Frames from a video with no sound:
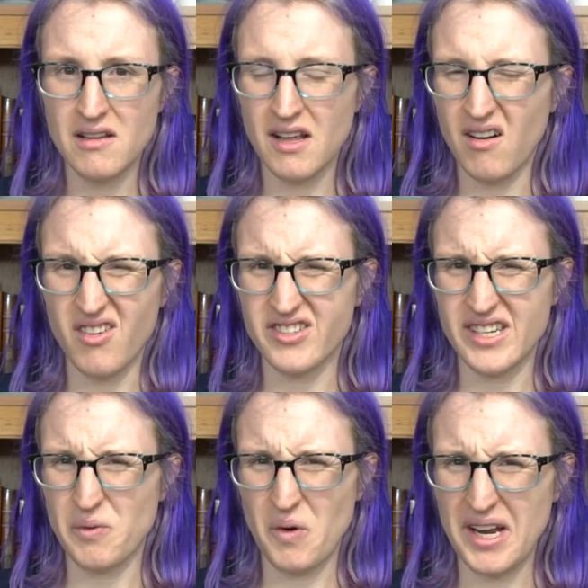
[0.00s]
I don't
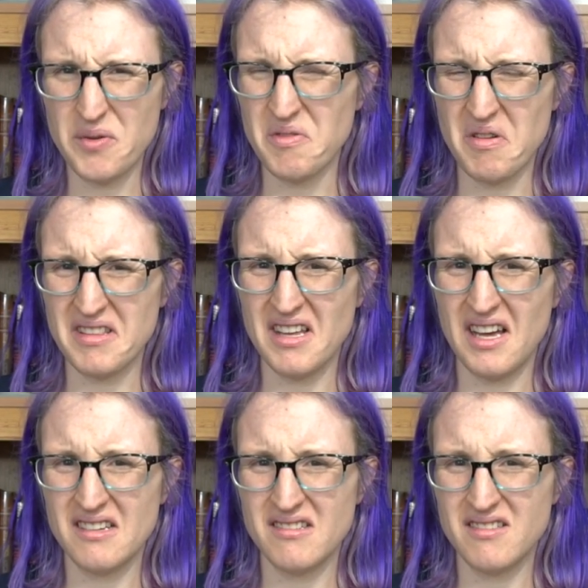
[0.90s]
understand why you would want
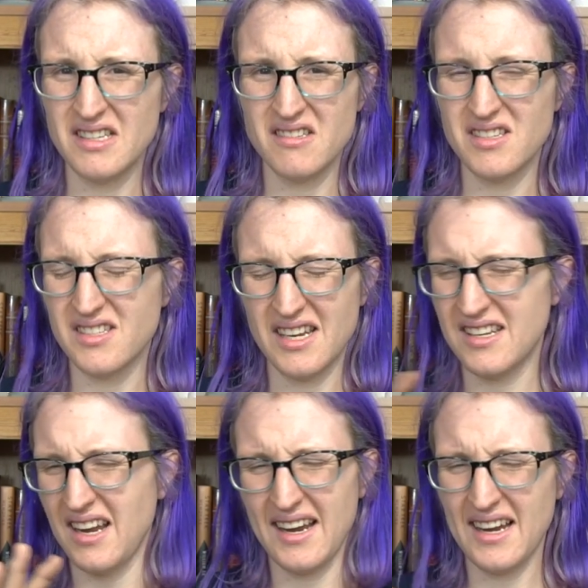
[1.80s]
that. It just,
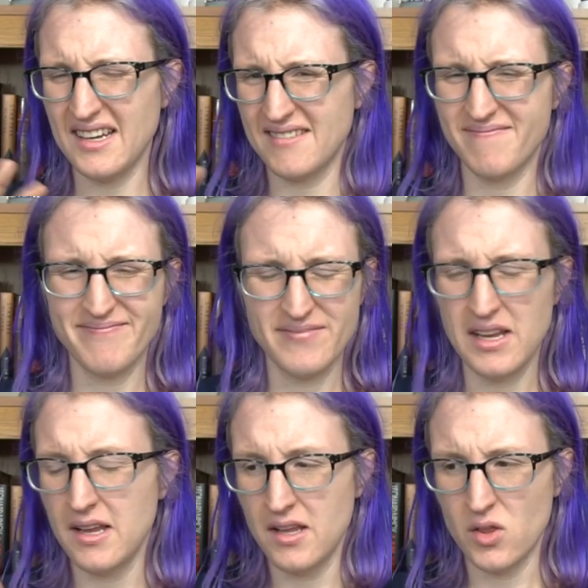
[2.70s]

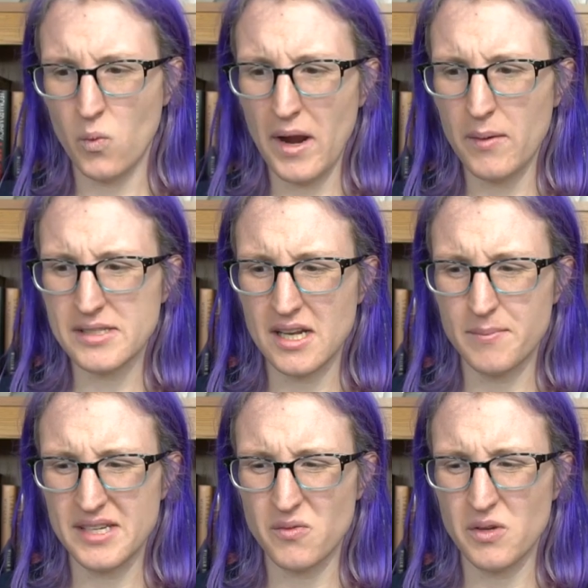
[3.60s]
the way it was set
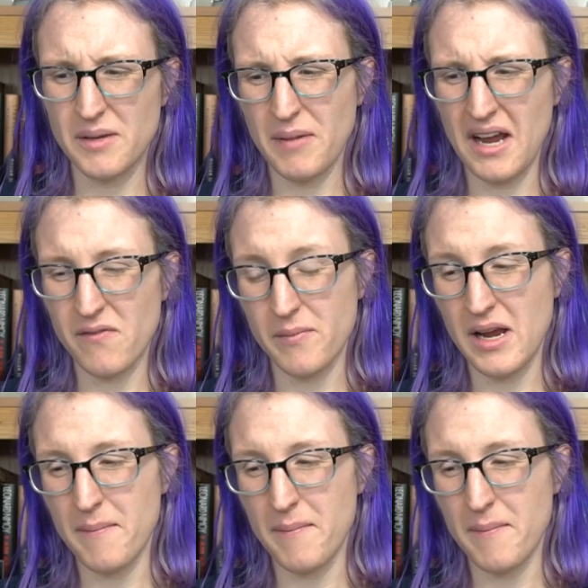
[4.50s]
up didn't really buy it for me.